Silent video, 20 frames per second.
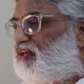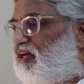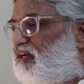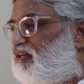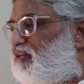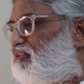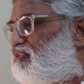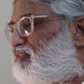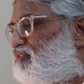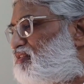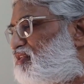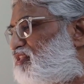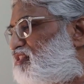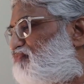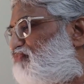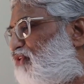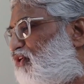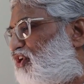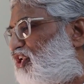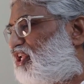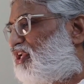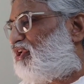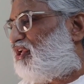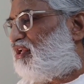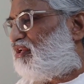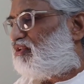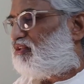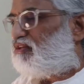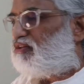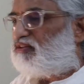Yeah, it's
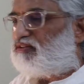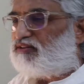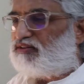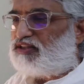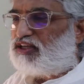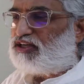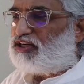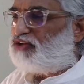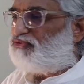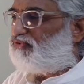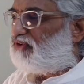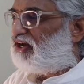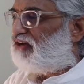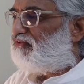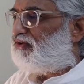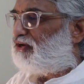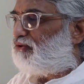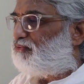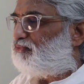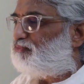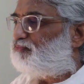6:35 now.